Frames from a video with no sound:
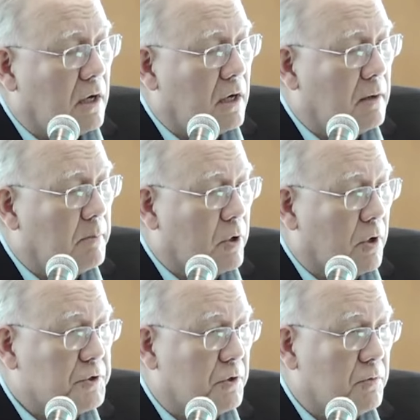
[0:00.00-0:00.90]
uh, but
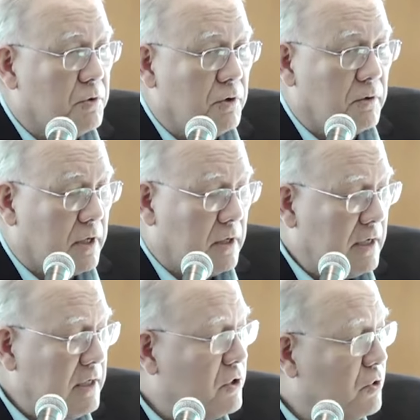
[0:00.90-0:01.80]
also un uh,
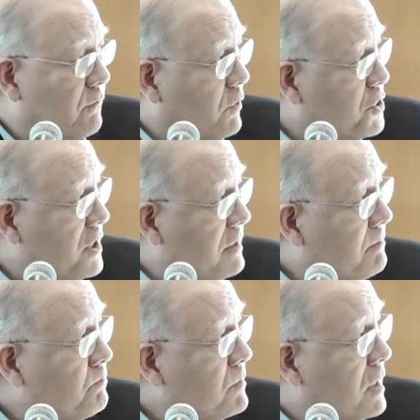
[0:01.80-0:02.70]
Indian university
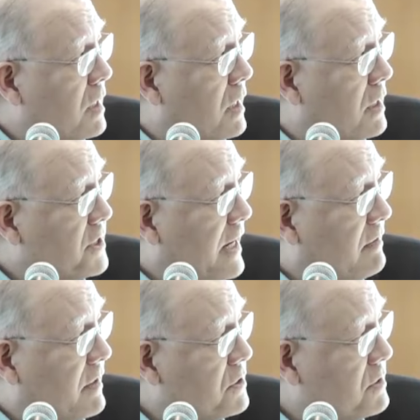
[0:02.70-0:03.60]
uh,
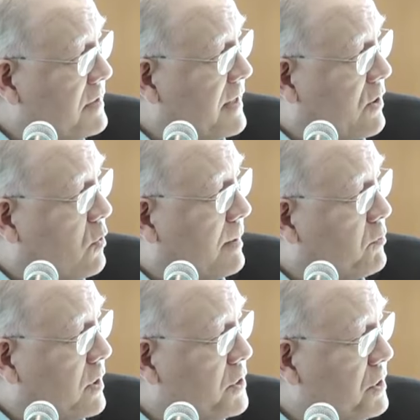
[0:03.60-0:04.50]
talent in that
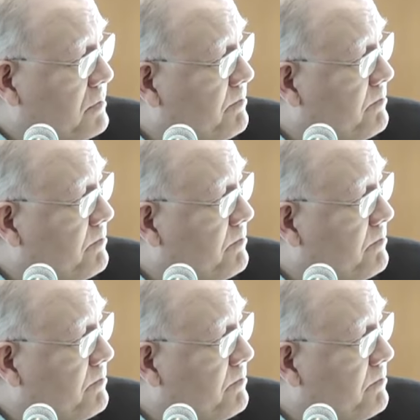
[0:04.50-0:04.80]
cooperation?